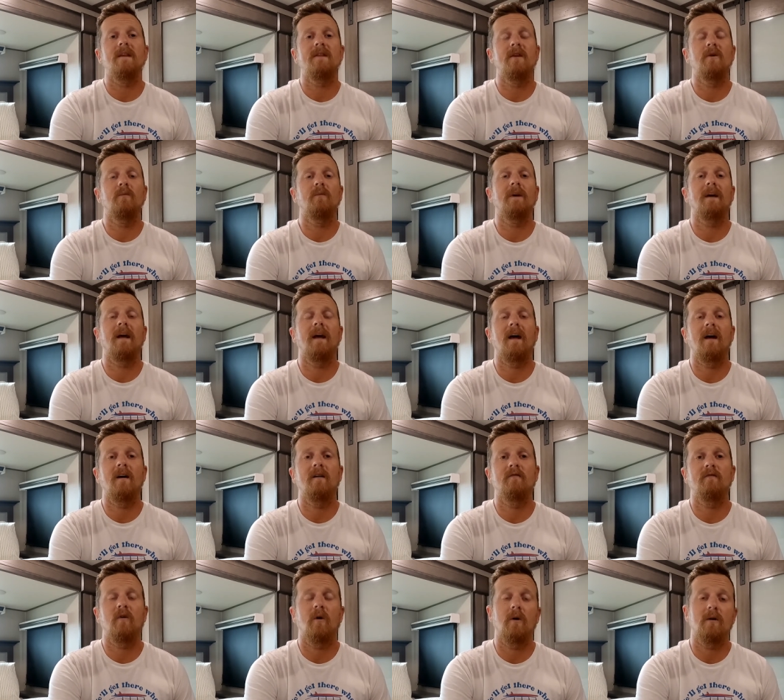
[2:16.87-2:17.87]
And then we
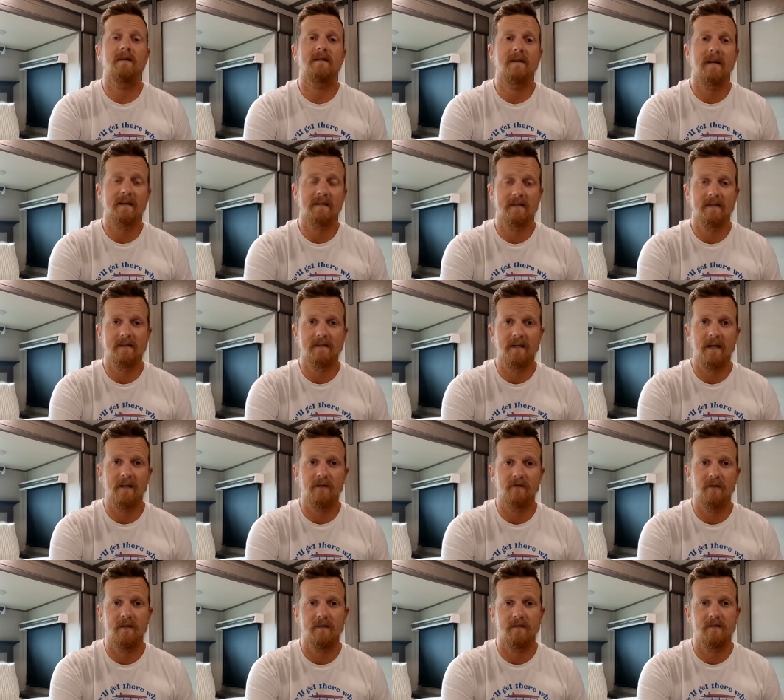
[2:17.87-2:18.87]
have our Texas
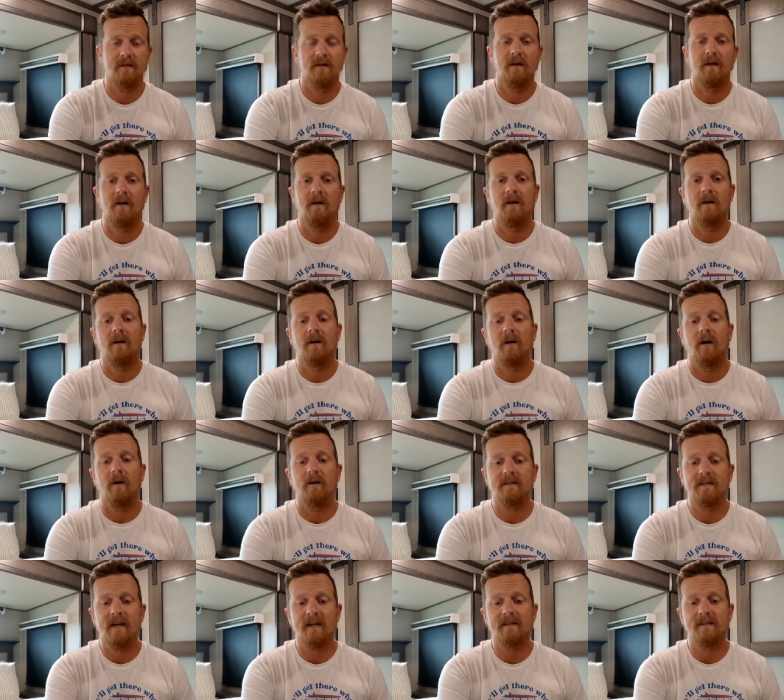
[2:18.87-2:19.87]
address.
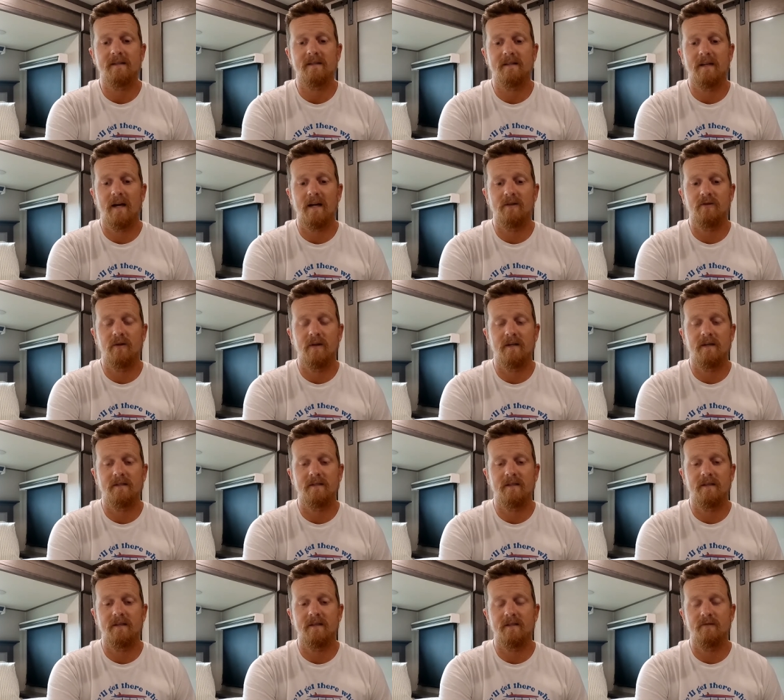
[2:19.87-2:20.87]
Our Texas
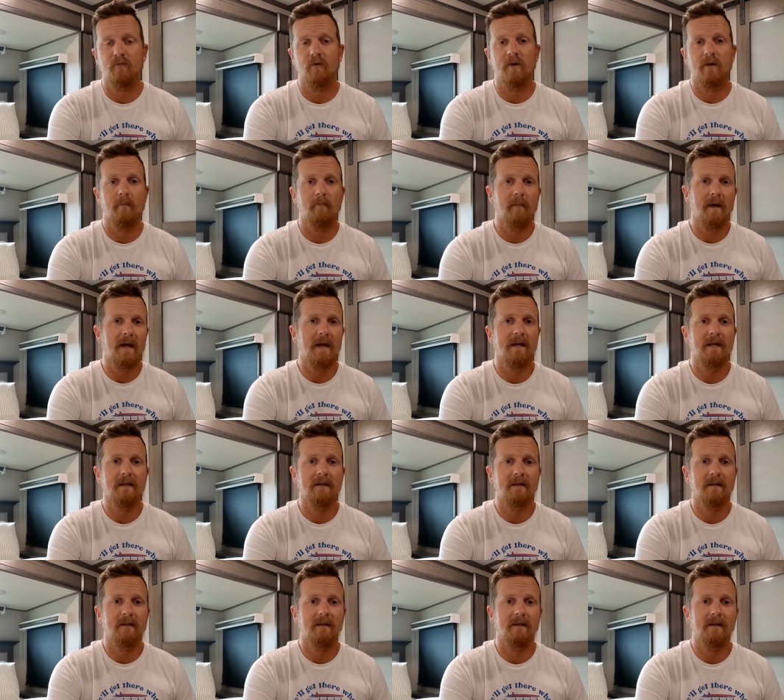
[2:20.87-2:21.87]
address is where the
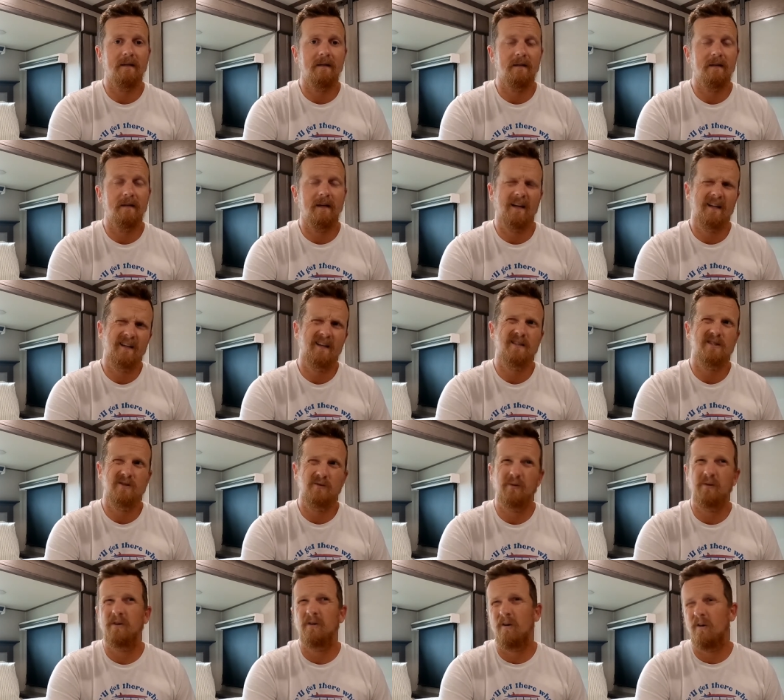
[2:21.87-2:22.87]
main, I guess
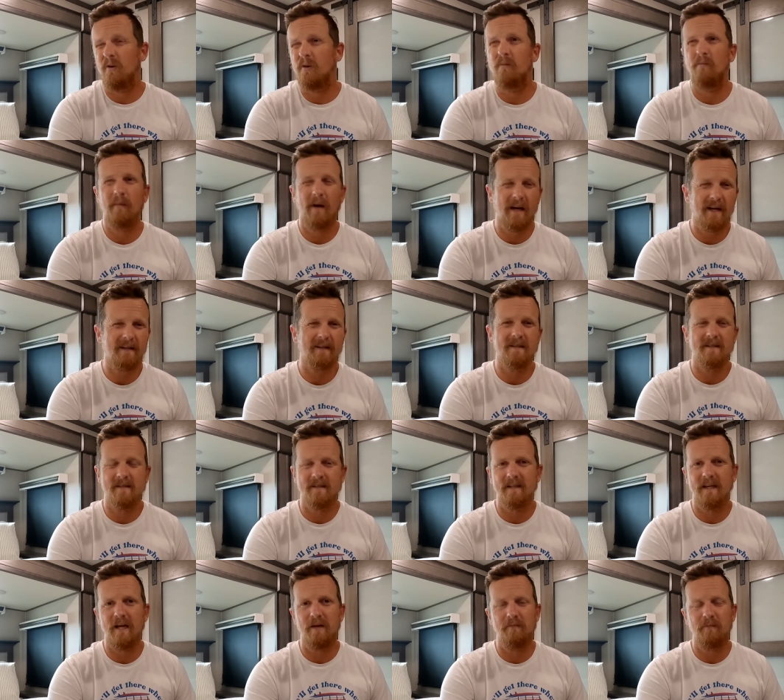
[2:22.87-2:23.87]
you would call the main
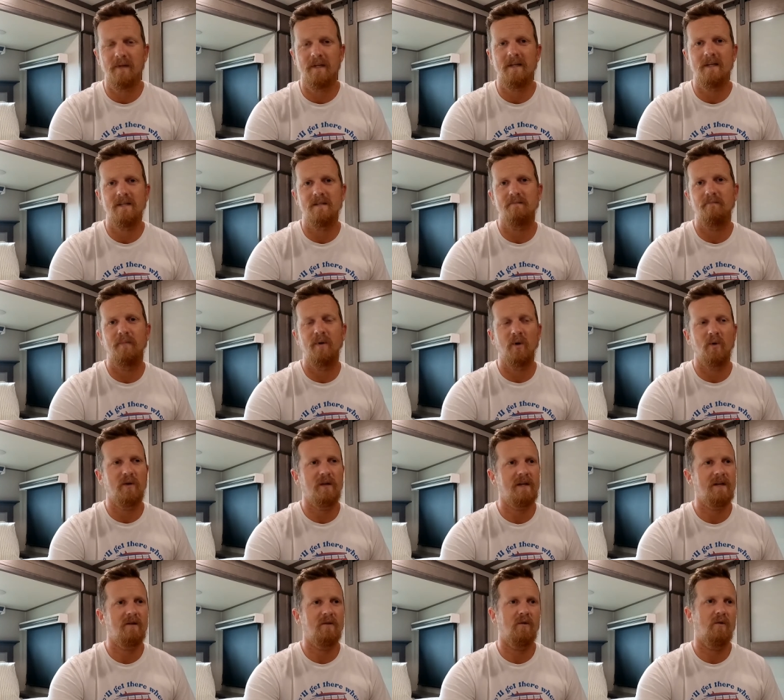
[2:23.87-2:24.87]
escapees
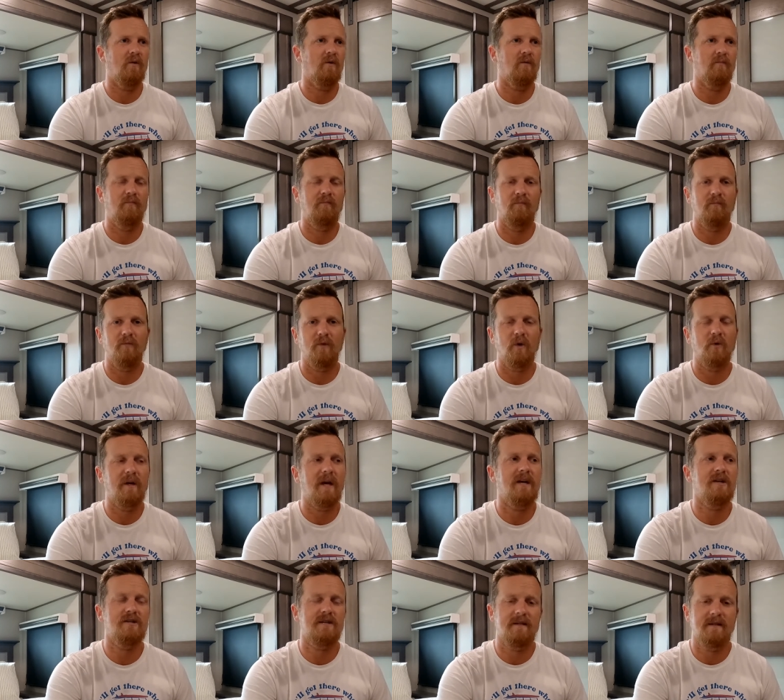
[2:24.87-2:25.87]
building or
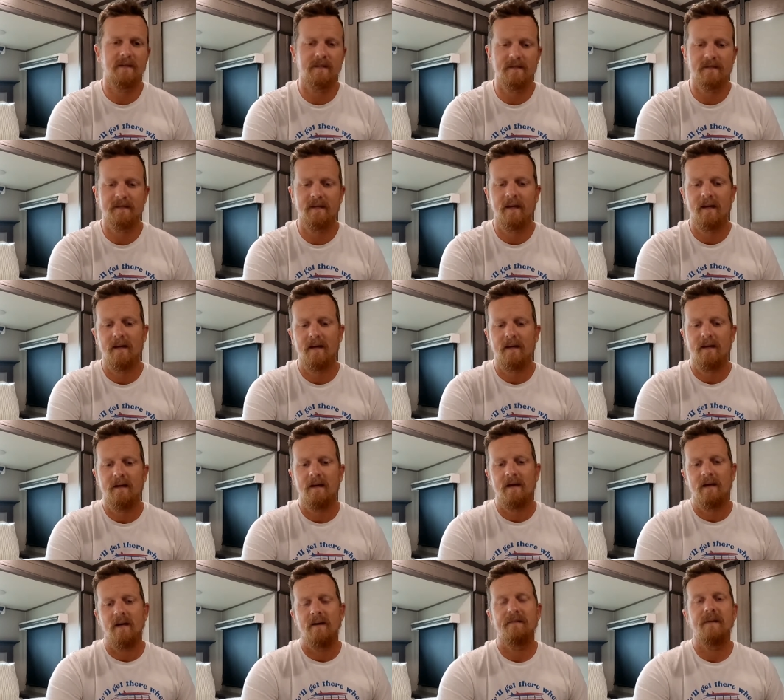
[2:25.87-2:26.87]
location is.
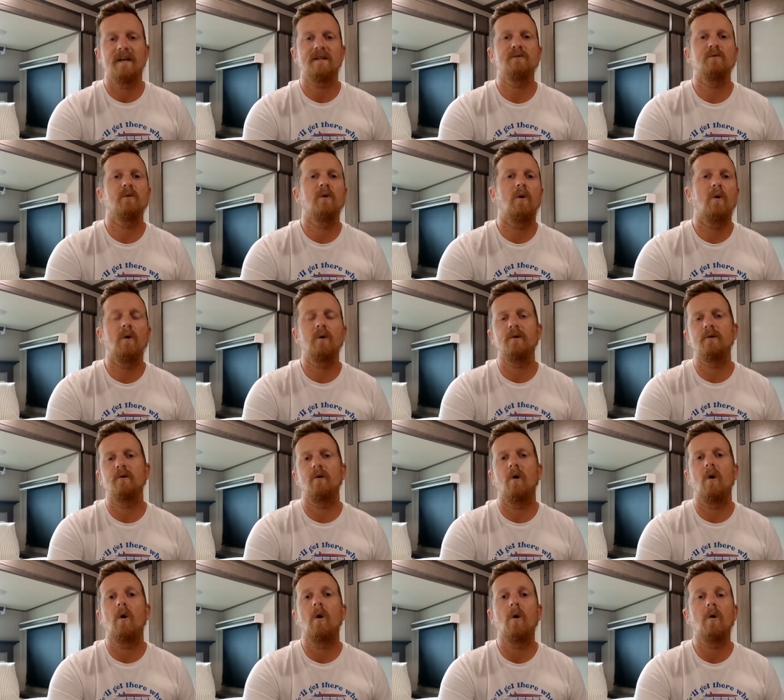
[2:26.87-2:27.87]
And that's where
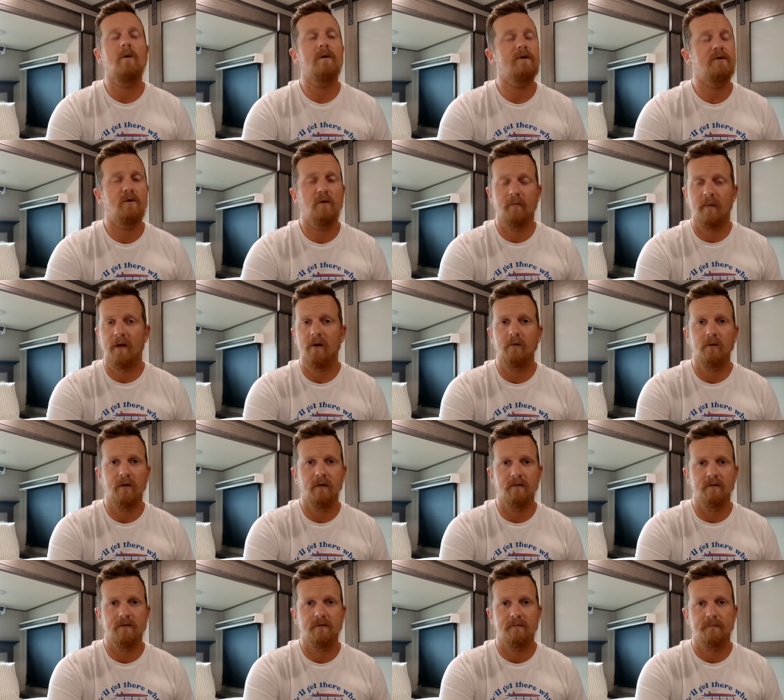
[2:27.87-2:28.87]
all your mail
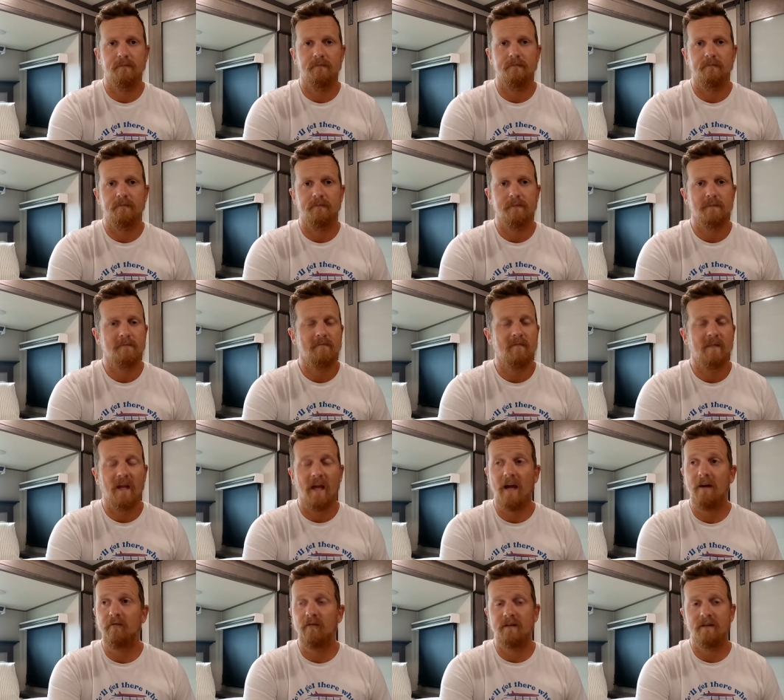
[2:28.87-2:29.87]
goes.
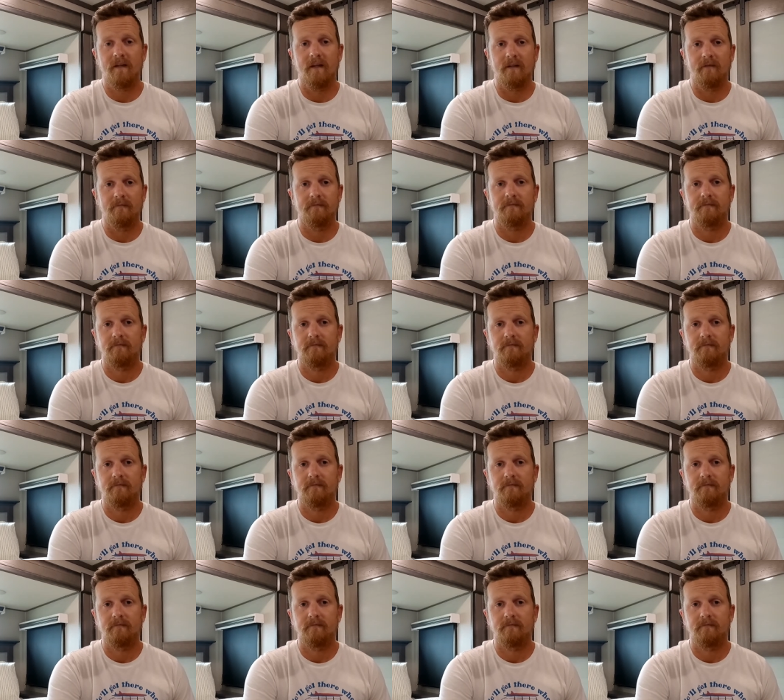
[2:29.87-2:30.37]
Everything.